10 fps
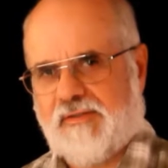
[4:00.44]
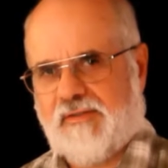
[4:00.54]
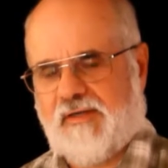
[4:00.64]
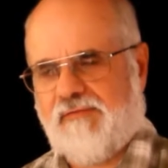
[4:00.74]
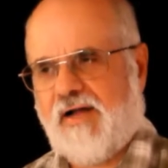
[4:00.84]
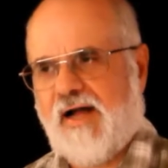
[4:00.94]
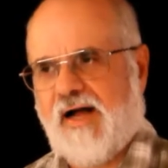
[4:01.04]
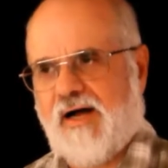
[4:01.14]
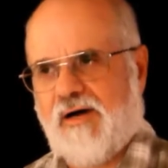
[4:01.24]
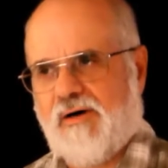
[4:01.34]
of
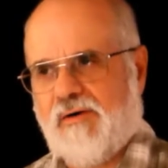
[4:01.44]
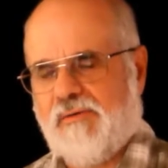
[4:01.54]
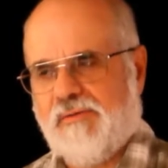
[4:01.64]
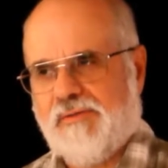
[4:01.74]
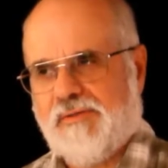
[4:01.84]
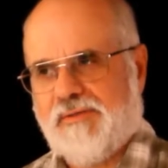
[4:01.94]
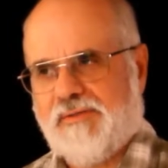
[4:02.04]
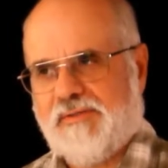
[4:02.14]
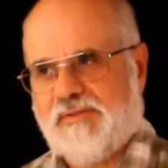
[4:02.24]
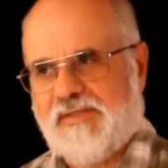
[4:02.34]
how
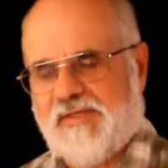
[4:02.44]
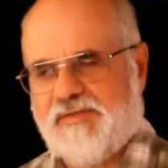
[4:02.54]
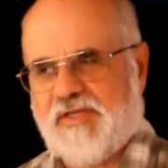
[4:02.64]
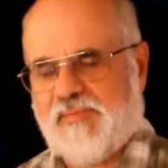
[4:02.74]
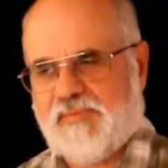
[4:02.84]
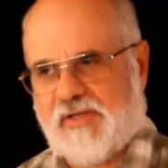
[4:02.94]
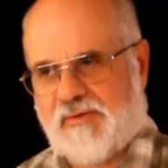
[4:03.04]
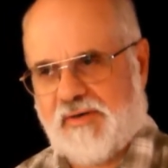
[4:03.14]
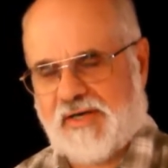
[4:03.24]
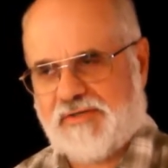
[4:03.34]
these teams'
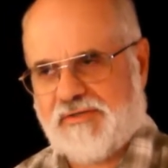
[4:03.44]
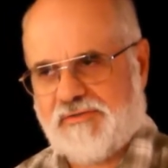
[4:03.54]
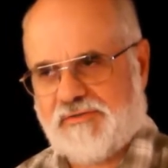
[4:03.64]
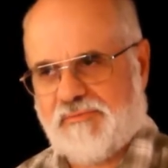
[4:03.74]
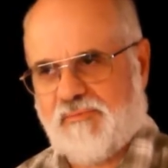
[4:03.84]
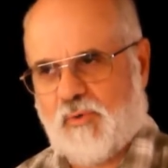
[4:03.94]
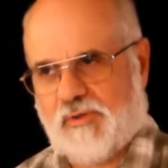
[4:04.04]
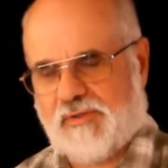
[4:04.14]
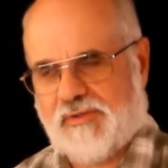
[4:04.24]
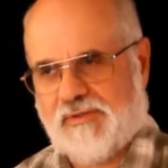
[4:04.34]
interactions
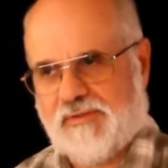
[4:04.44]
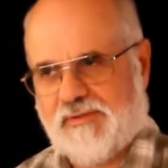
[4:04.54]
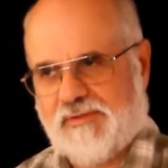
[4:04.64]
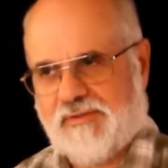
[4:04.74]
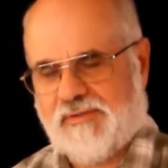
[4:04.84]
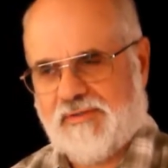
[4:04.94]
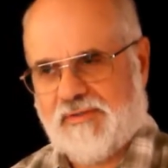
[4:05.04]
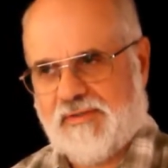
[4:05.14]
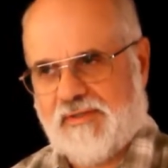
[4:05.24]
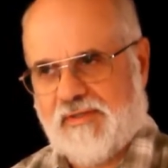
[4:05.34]
work.
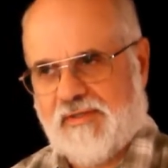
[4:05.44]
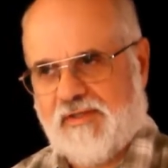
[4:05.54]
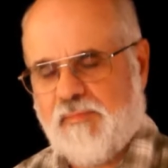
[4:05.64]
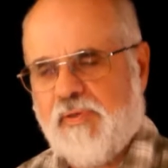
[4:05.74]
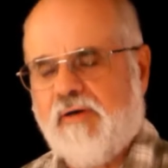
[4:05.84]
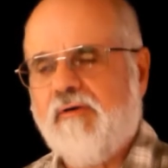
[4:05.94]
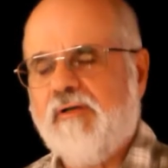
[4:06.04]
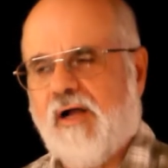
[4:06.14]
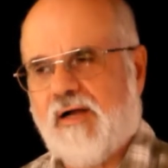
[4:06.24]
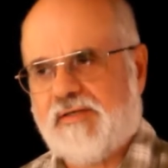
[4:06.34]
The
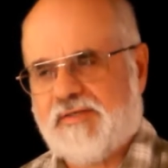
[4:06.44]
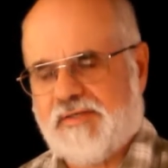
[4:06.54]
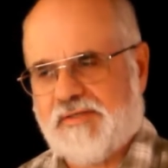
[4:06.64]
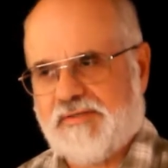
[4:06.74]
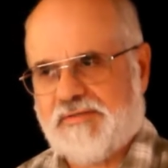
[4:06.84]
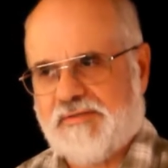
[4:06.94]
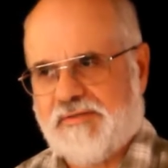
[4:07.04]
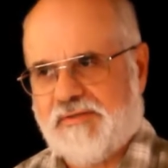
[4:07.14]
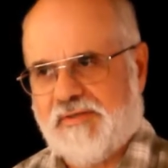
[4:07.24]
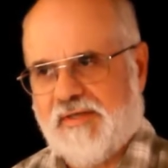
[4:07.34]
paradox is
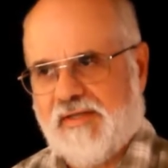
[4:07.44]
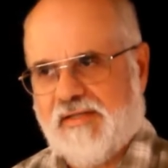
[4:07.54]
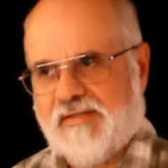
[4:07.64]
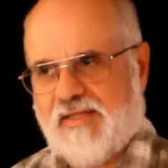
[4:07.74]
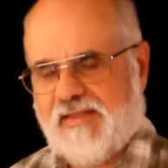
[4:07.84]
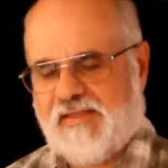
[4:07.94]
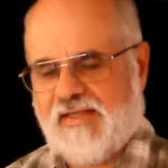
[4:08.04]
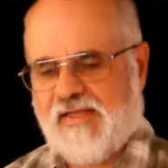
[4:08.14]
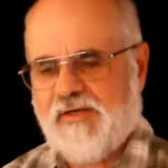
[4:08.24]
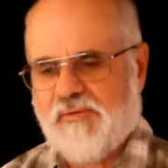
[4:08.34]
that
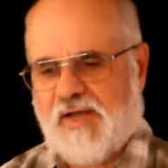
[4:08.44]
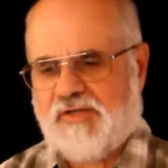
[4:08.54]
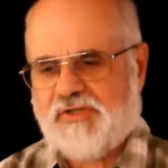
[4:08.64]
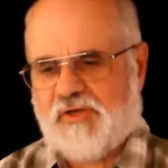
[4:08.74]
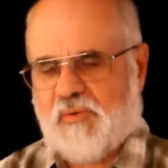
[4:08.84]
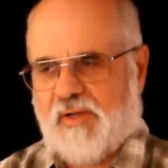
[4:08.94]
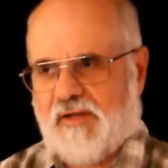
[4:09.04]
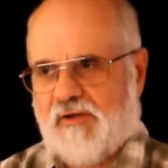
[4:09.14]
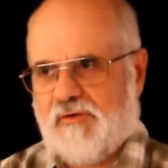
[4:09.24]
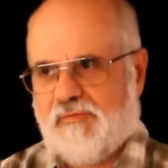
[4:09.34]
the interaction going
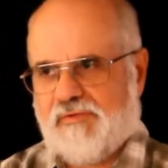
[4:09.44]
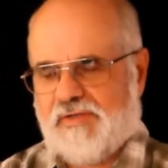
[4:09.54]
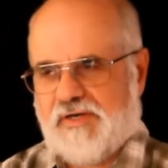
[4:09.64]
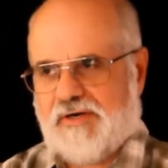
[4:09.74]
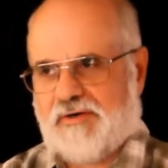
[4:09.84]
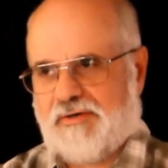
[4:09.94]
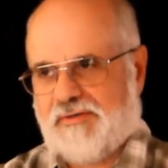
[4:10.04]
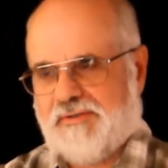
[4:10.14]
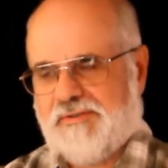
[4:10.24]
on over there